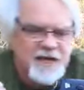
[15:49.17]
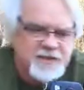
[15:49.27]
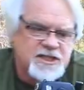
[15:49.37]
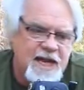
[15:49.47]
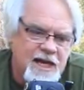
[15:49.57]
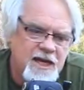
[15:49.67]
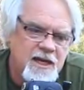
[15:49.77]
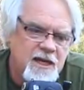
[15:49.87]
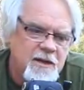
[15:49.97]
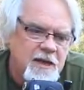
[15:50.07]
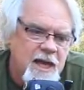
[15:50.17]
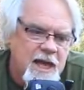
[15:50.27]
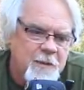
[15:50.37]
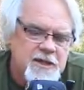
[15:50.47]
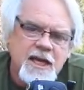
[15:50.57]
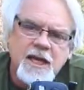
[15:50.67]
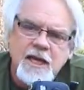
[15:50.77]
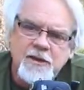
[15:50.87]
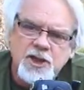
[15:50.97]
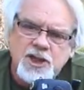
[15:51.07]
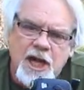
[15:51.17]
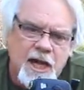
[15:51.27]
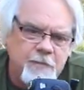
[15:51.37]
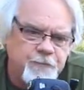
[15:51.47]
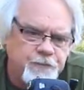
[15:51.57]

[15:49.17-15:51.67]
of a second, and I'm going to take another shot.